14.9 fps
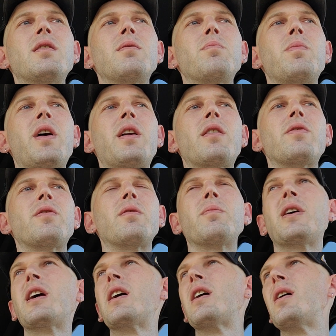better for
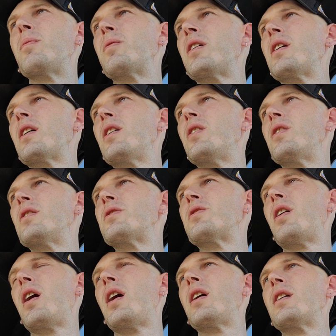me. I'm gonna go and
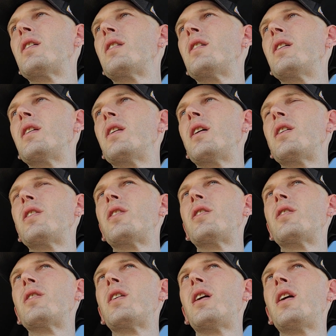try another